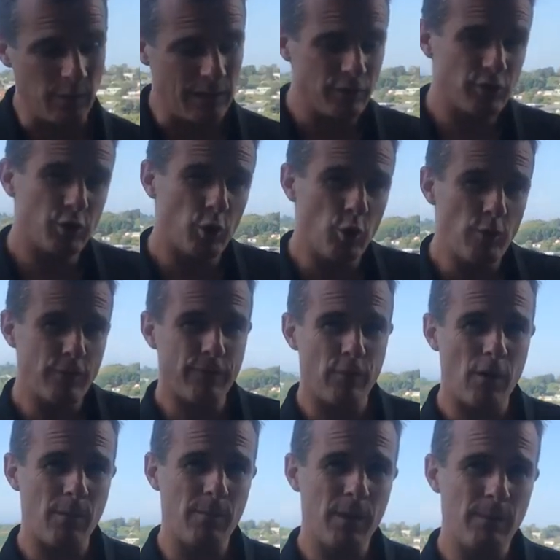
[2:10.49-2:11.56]
So we had two
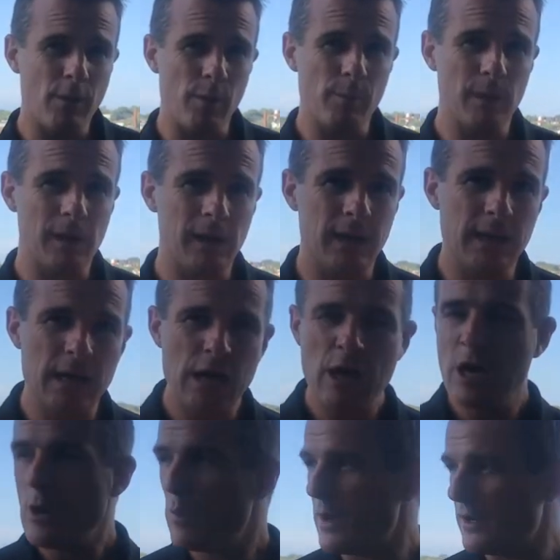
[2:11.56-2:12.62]
from mobility,
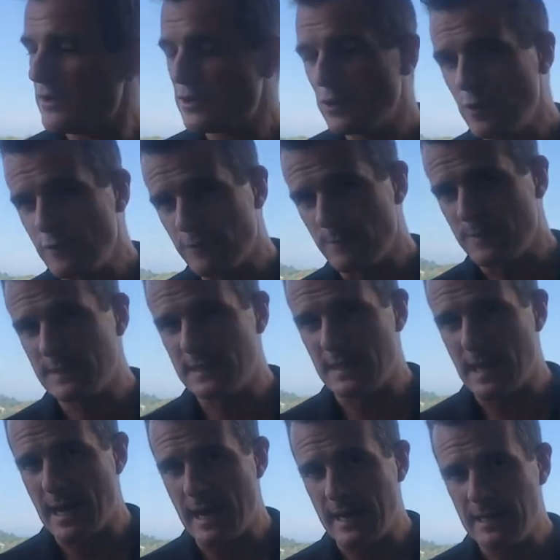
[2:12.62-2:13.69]
we had two from
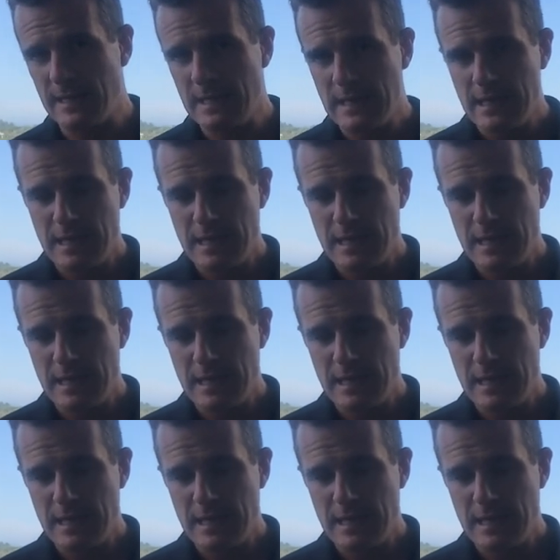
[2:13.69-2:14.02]
set A,